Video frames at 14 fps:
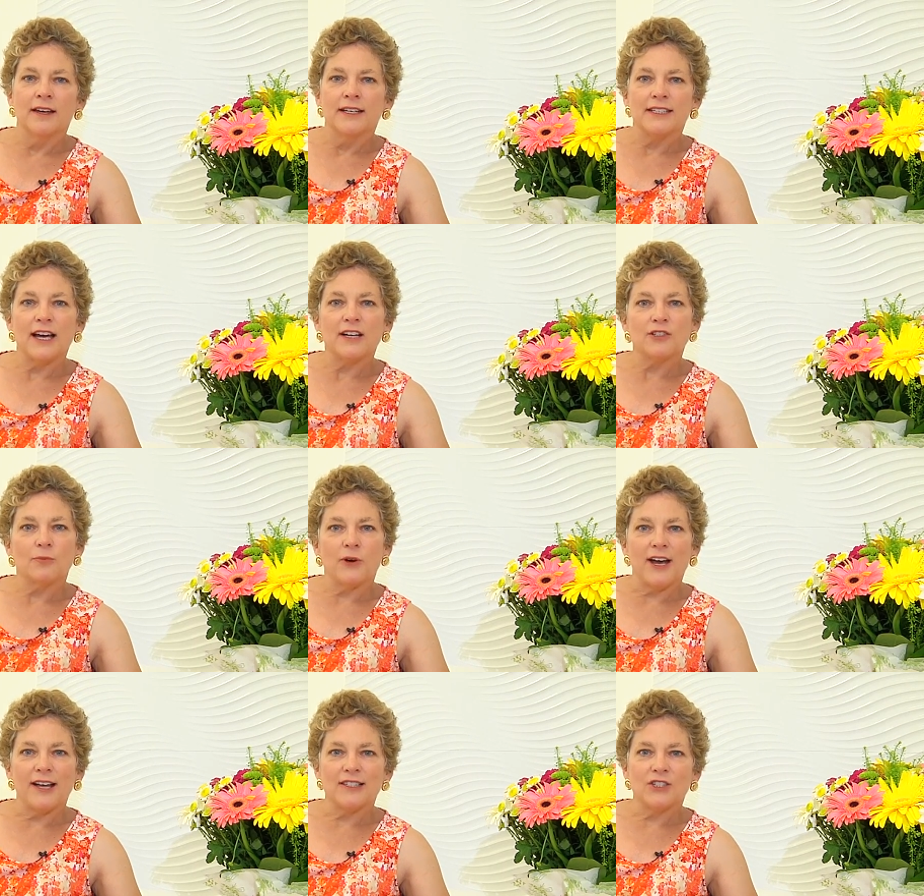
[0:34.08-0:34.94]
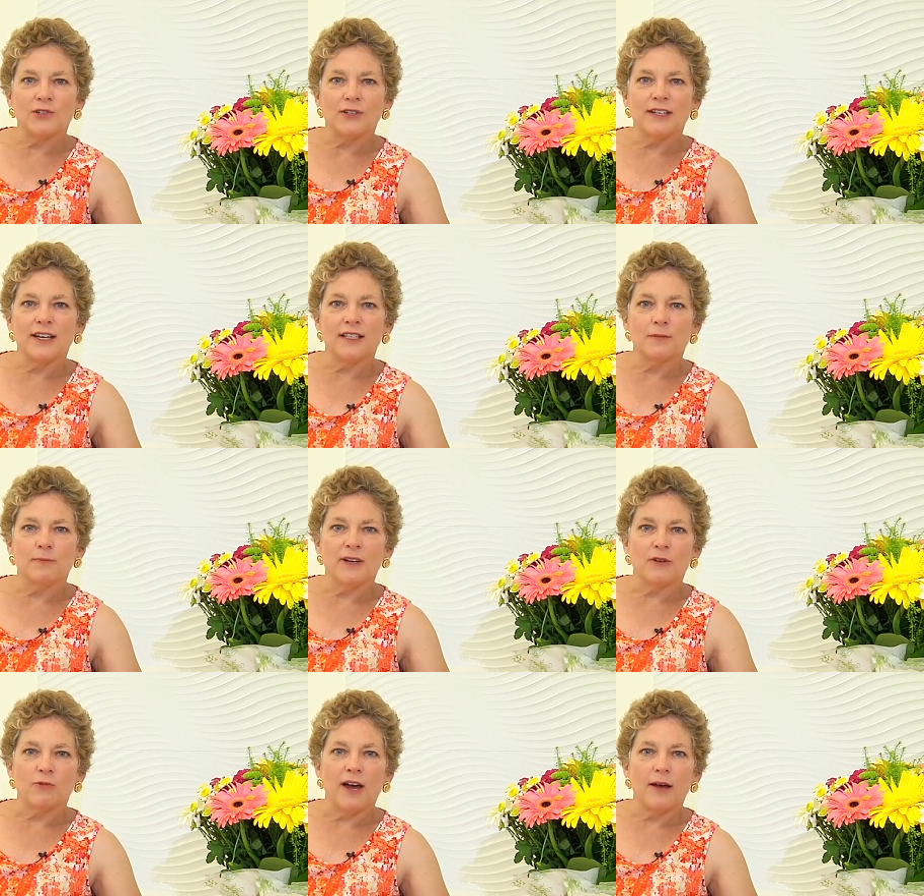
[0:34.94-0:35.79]
Dr. Bradstreet has
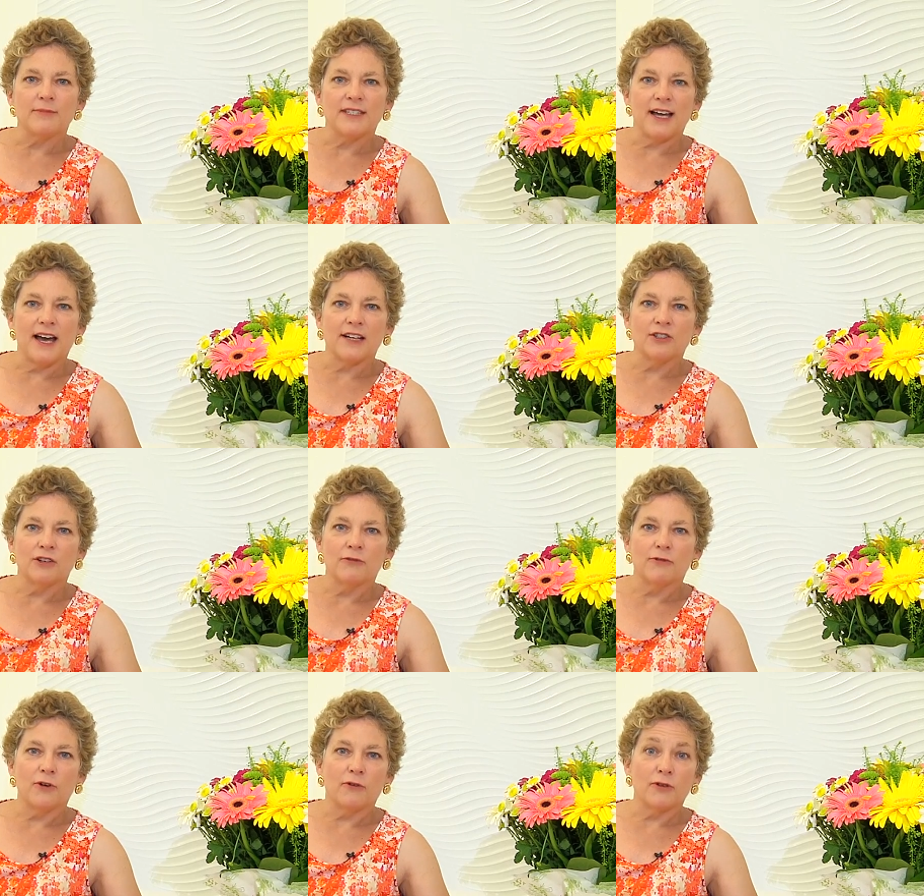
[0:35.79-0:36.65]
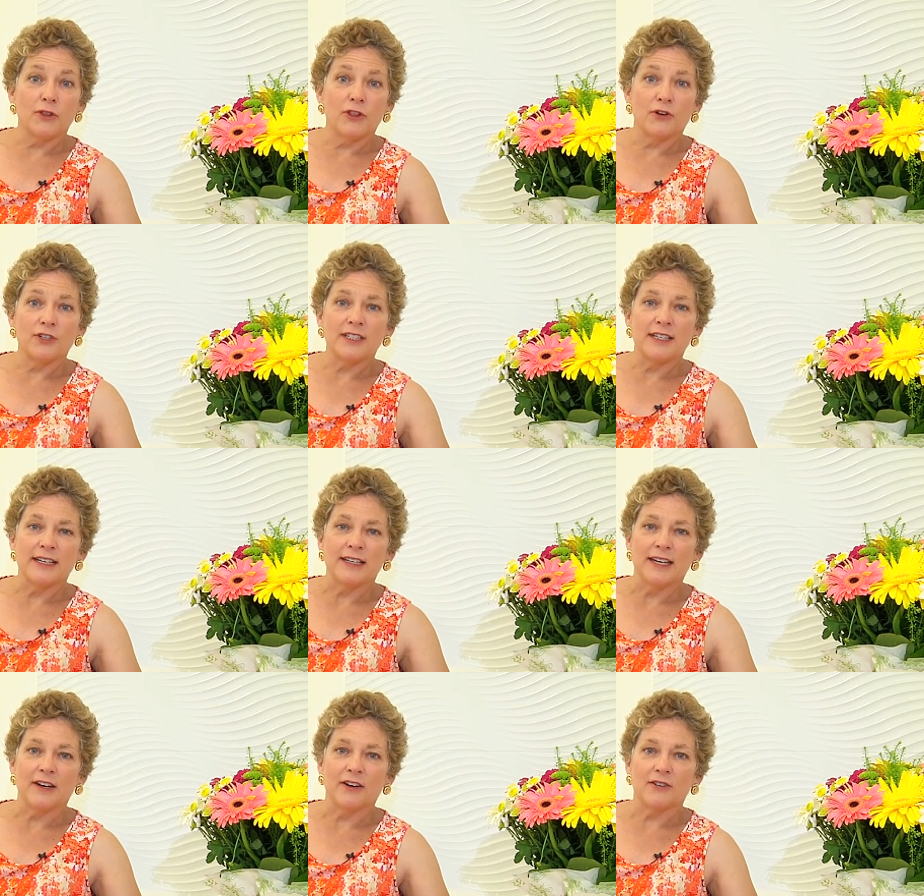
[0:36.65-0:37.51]
been Rob's doctor for over
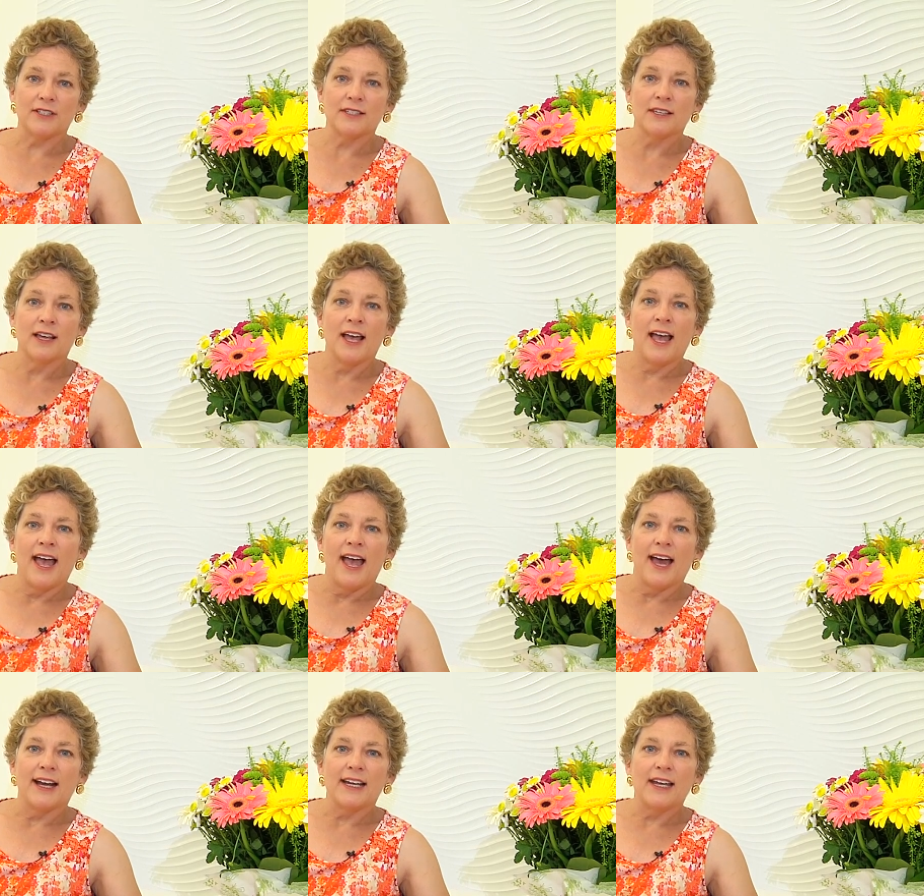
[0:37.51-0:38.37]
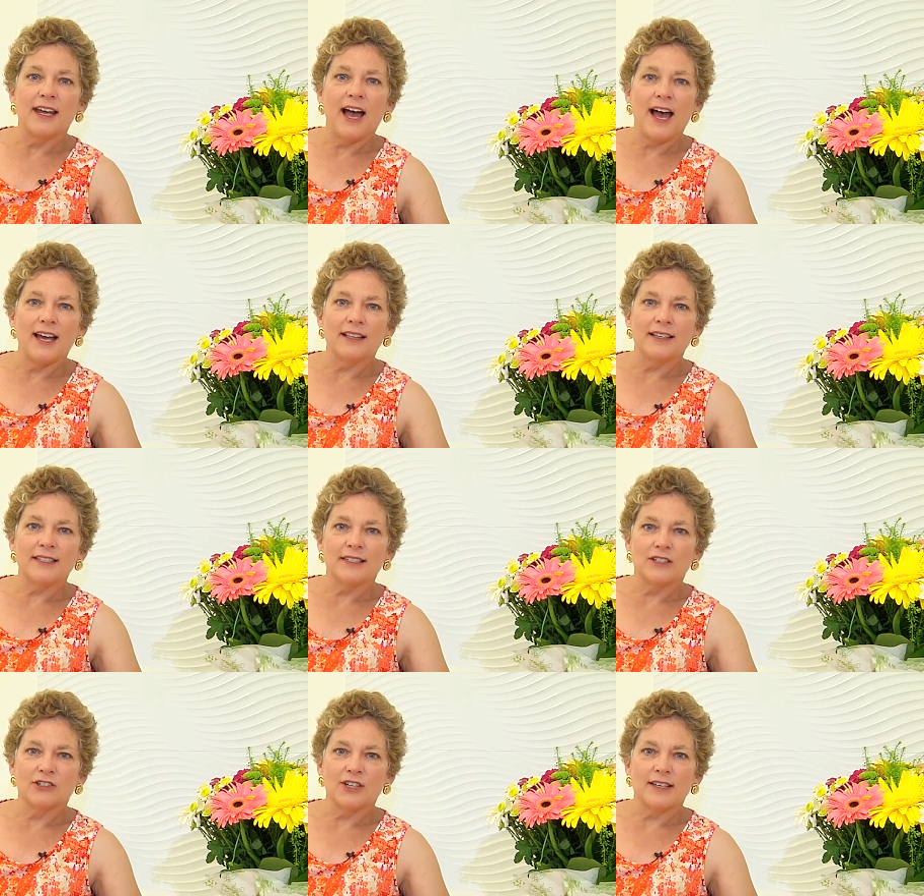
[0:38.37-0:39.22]
13 years and he highly
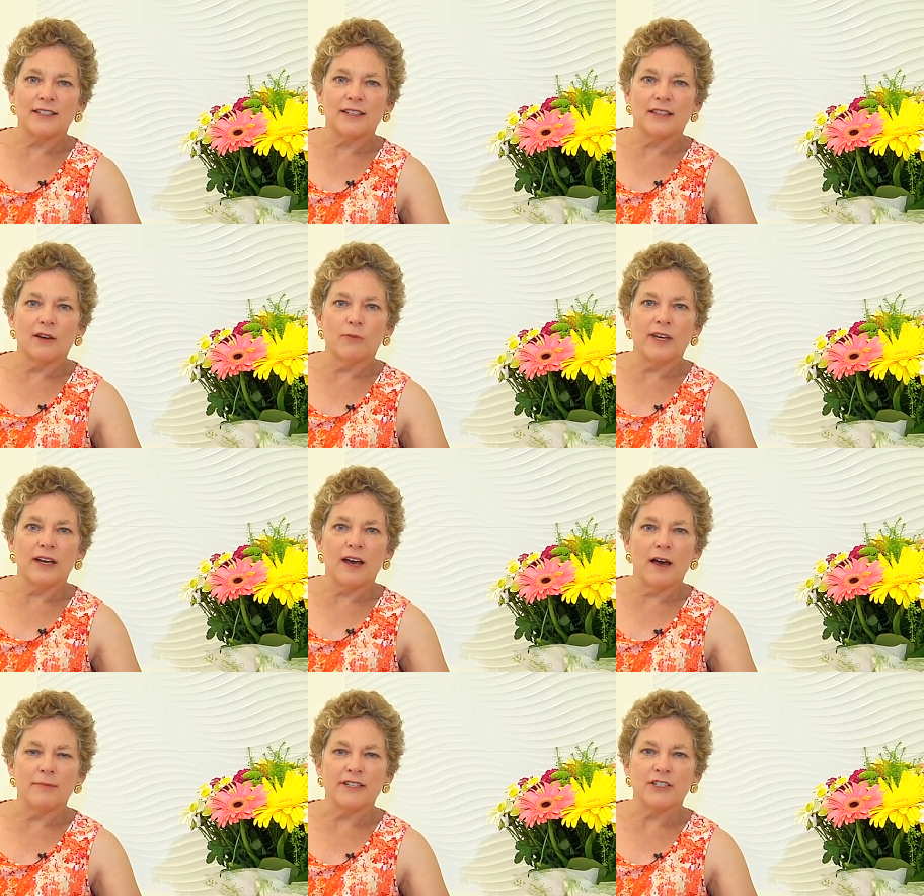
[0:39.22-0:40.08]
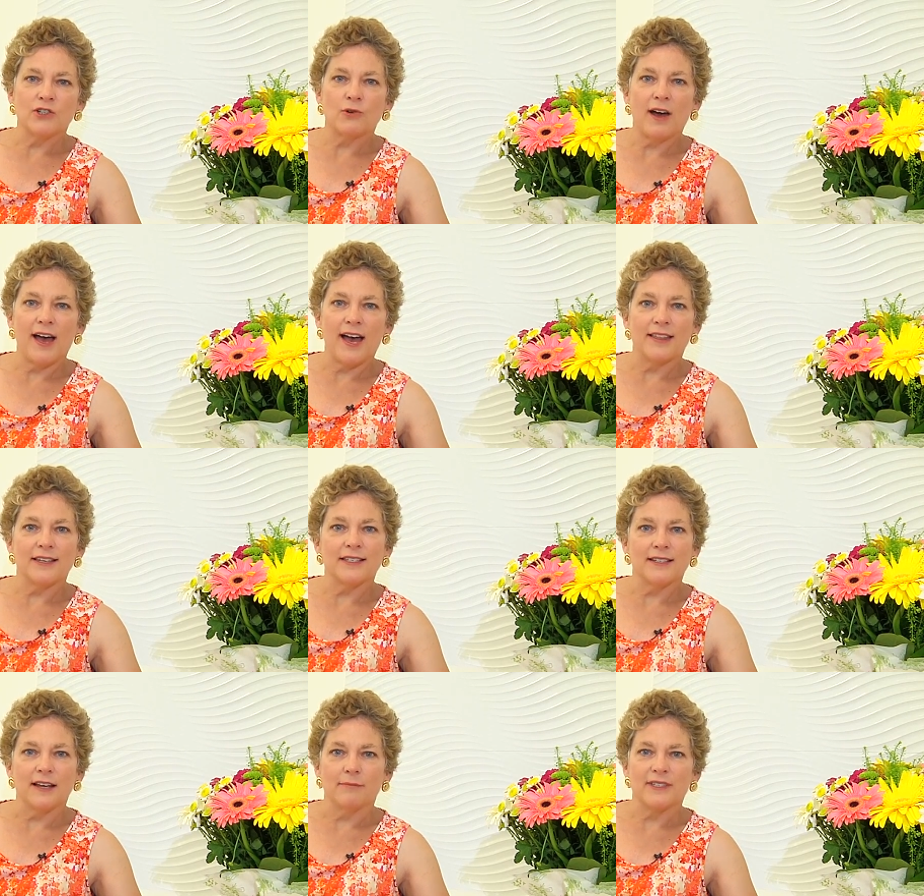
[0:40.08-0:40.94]
suggested that we come and try the
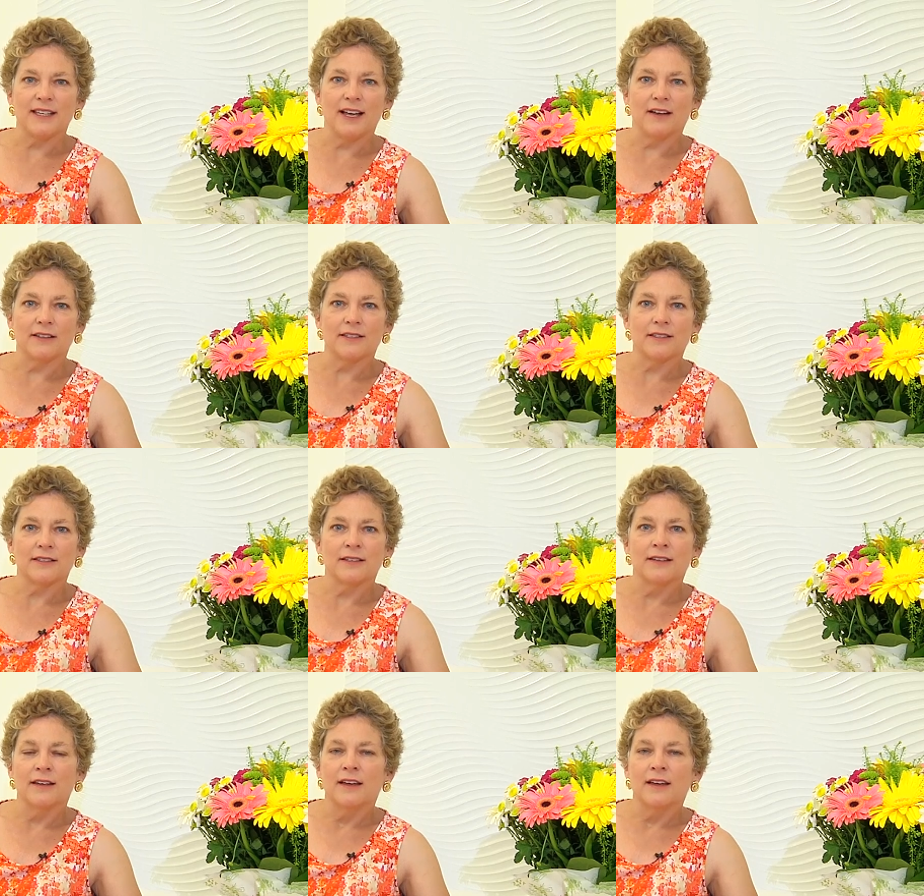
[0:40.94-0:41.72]
stem cells.